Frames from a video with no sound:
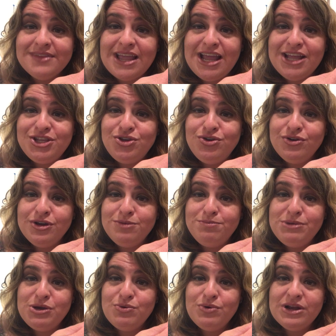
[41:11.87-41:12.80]
And you can
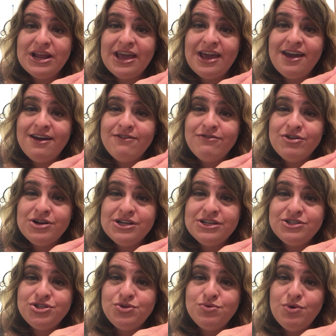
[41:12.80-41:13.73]
be whatever it
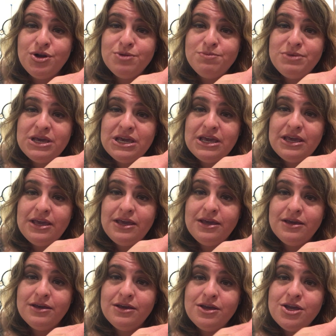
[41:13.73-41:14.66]
is you want to be.
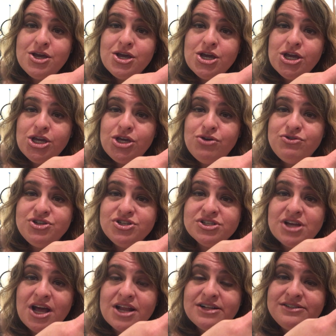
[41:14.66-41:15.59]
You just
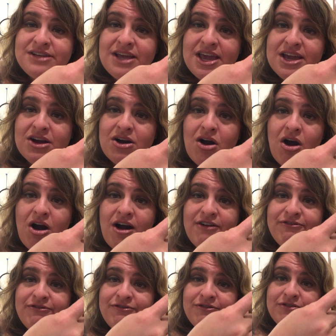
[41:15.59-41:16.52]
got to take
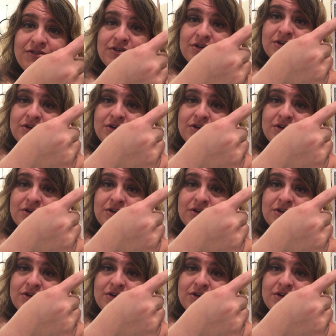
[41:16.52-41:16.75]
off